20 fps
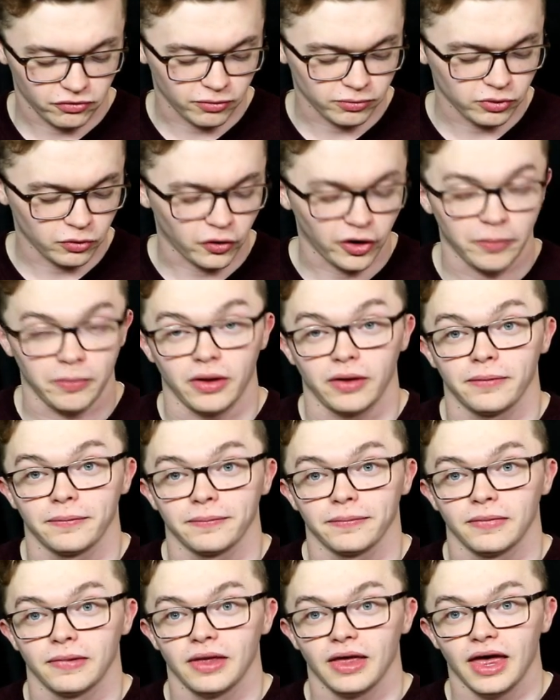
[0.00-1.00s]
from
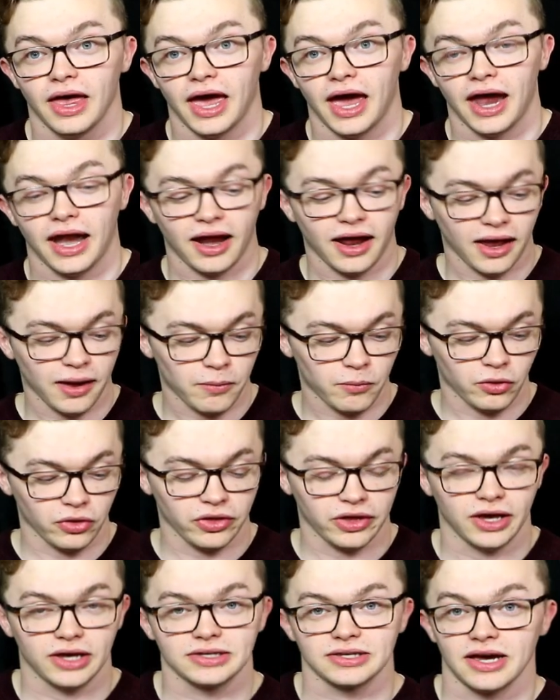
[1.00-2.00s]
Neumann. And I am
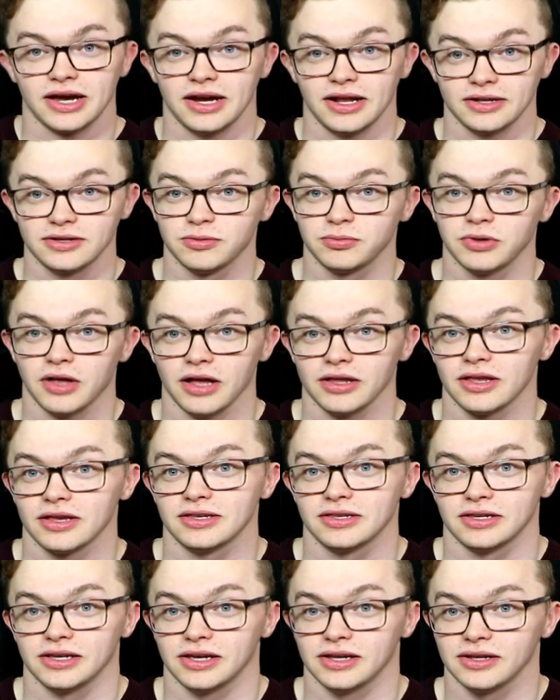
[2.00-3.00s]
really excited to plug
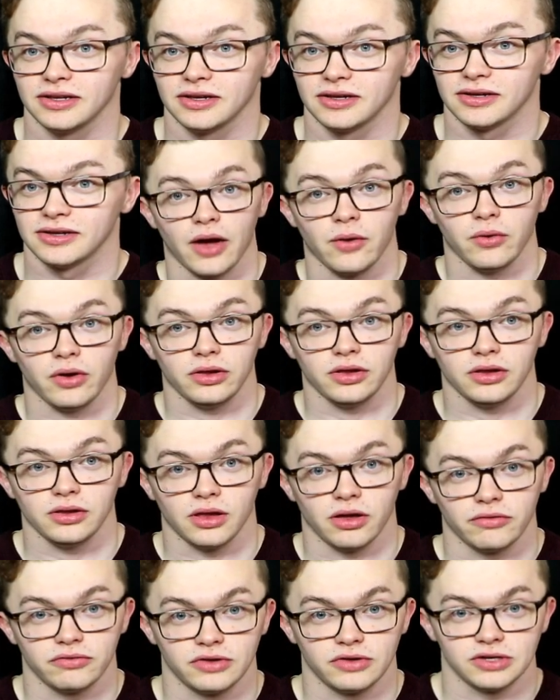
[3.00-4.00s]
this in. And I really
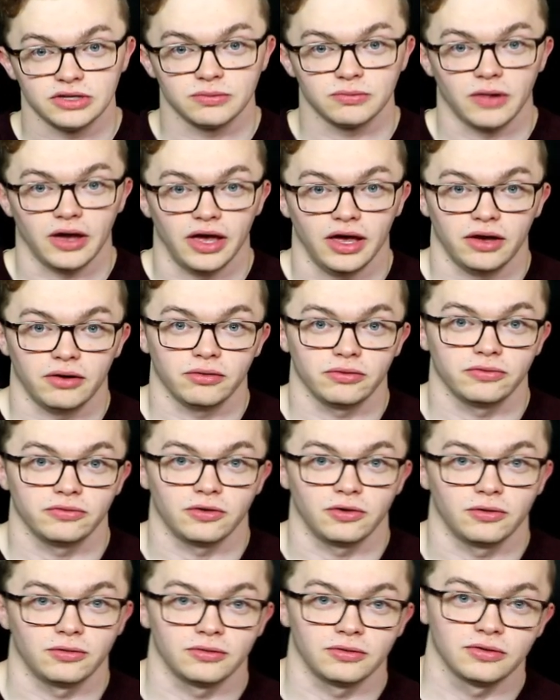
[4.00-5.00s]
love this
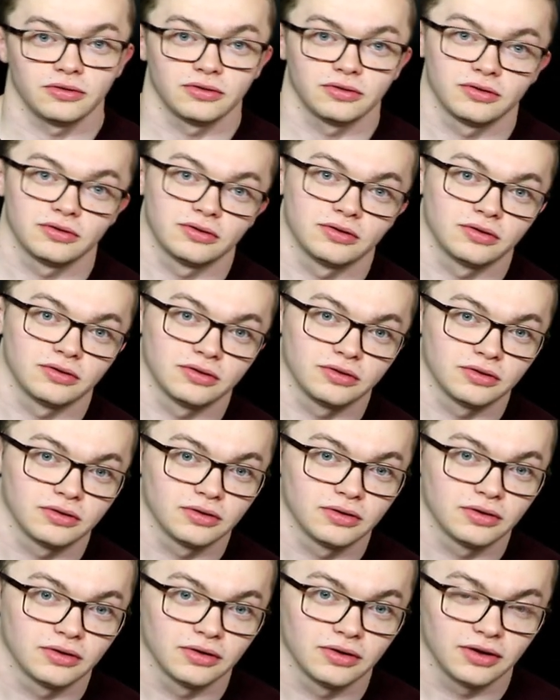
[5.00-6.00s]
microphone.
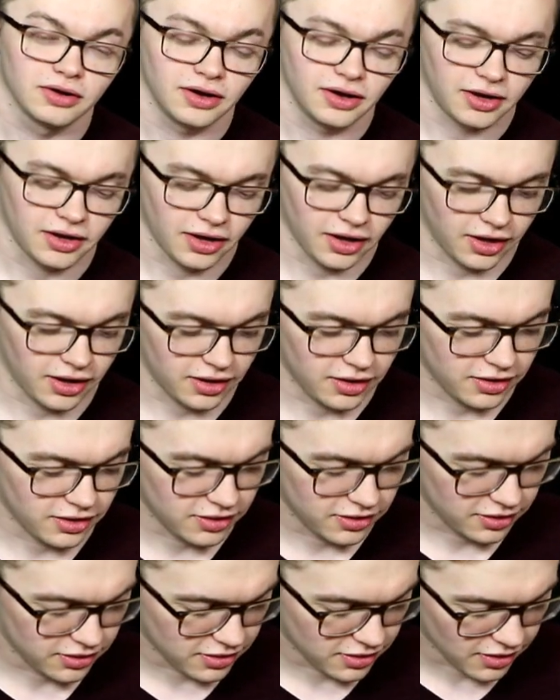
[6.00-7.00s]

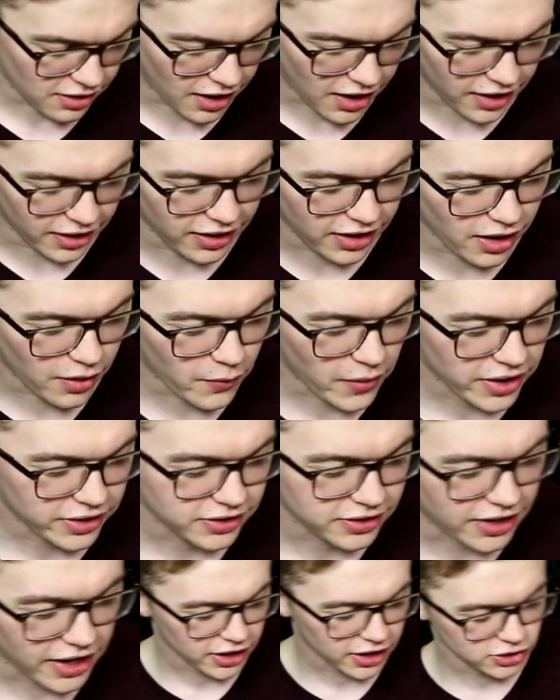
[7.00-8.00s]
and I can't
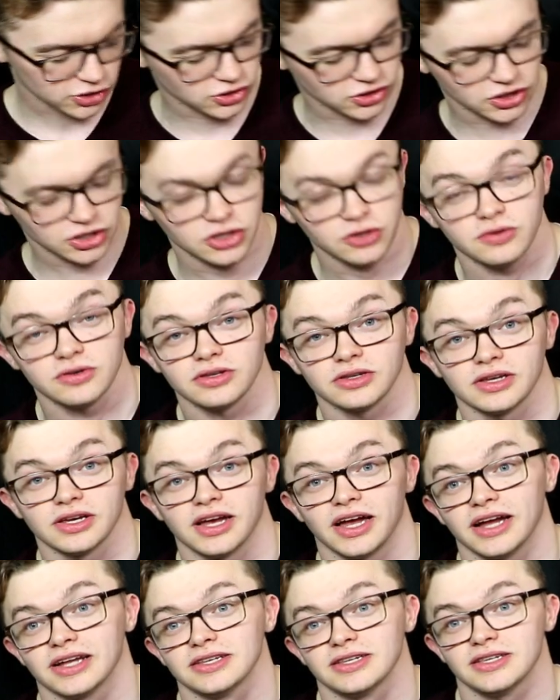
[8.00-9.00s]
wait actually use
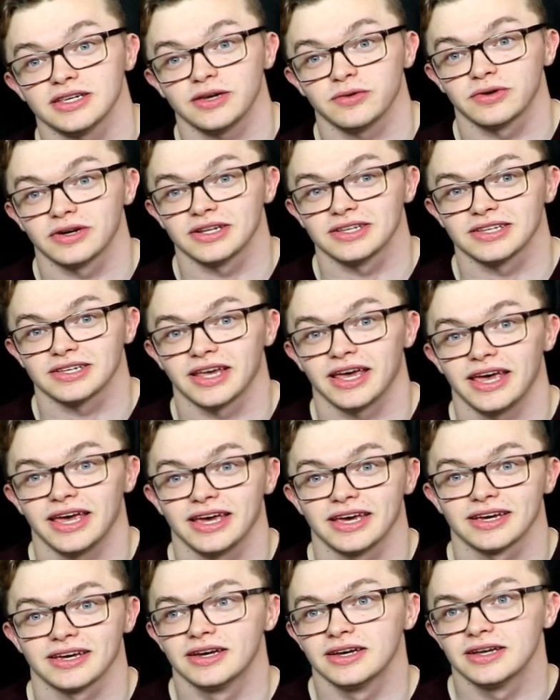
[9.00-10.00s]
it and see what it's
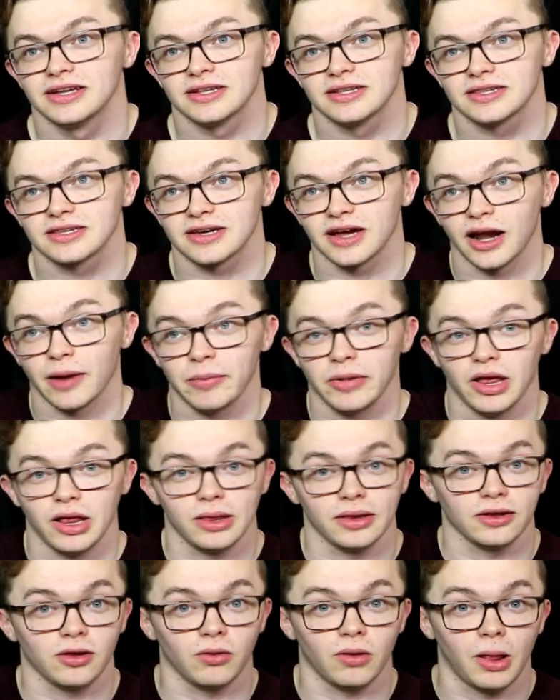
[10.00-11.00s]
like. It's going to be
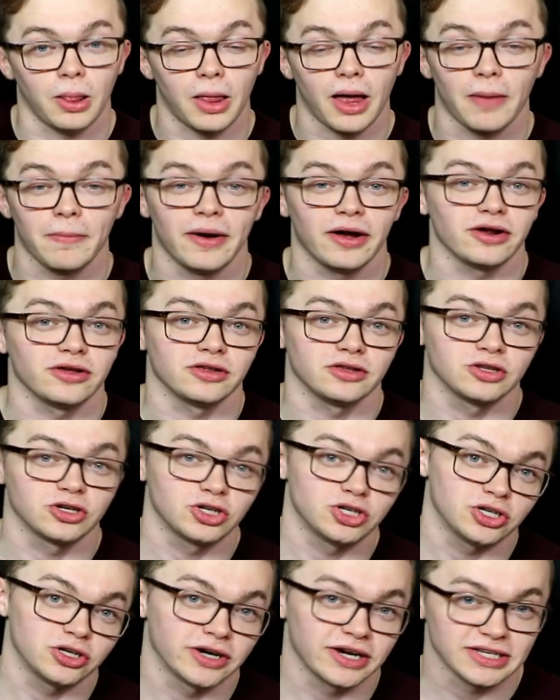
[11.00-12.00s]
a little, a lot better than the
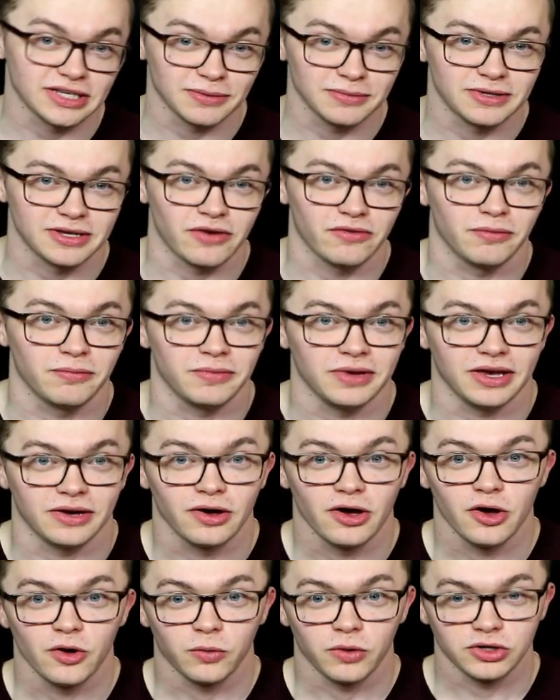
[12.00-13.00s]
Shure
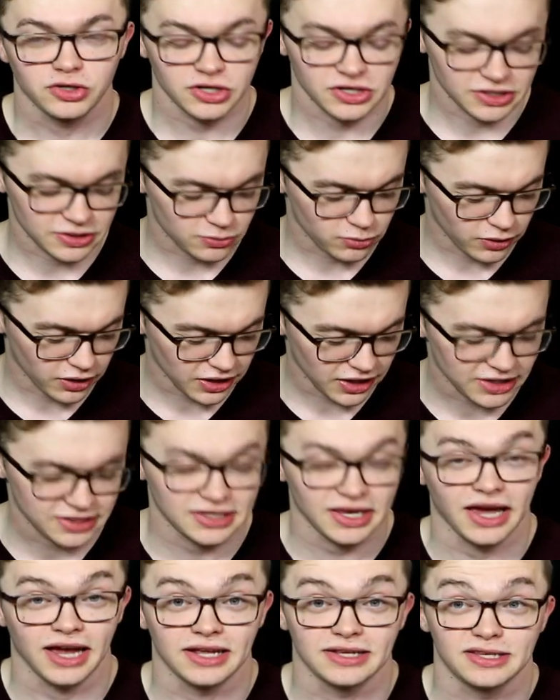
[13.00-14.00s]
SM7B, which is really
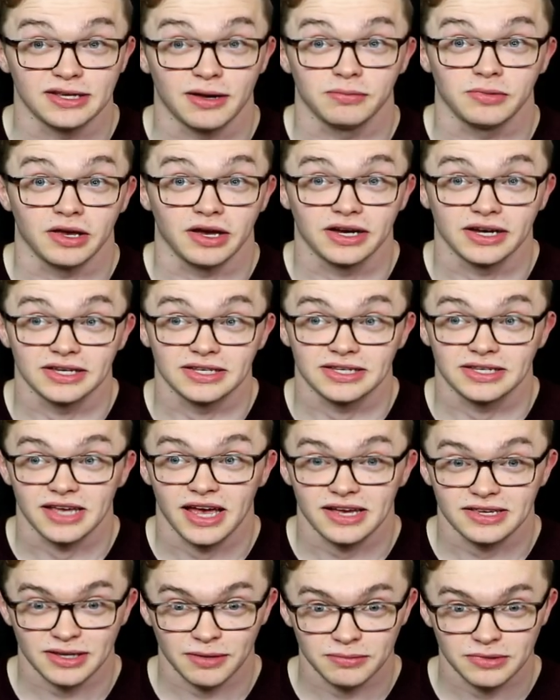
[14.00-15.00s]
saying something because the
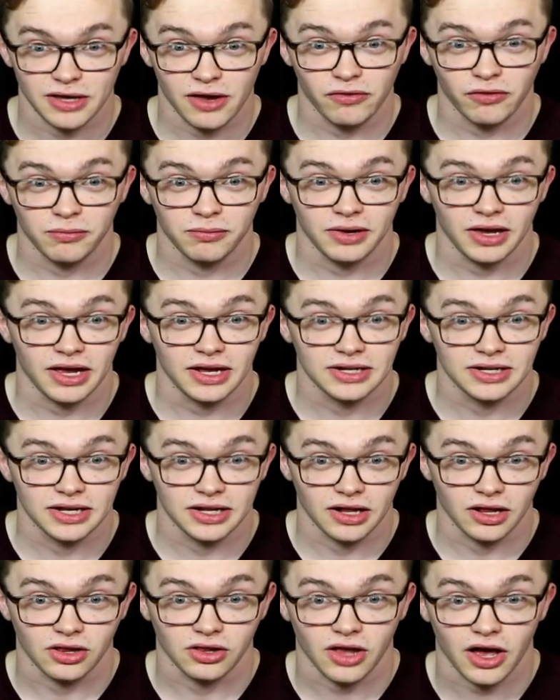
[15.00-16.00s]
SM7B
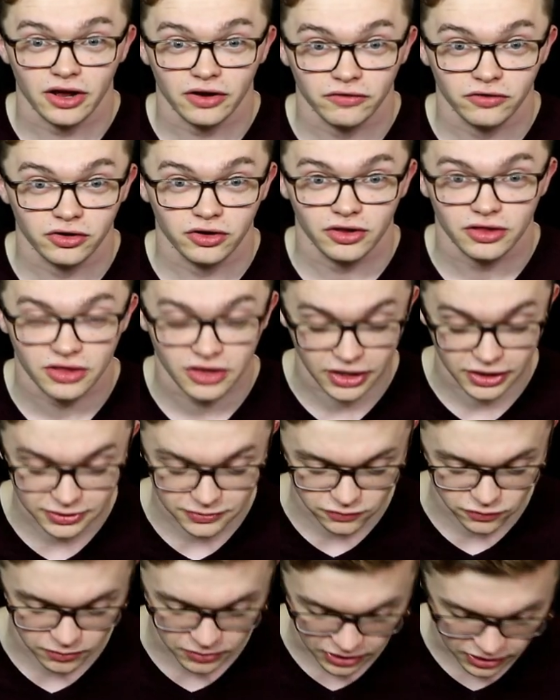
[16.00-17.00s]
did a lot of good things for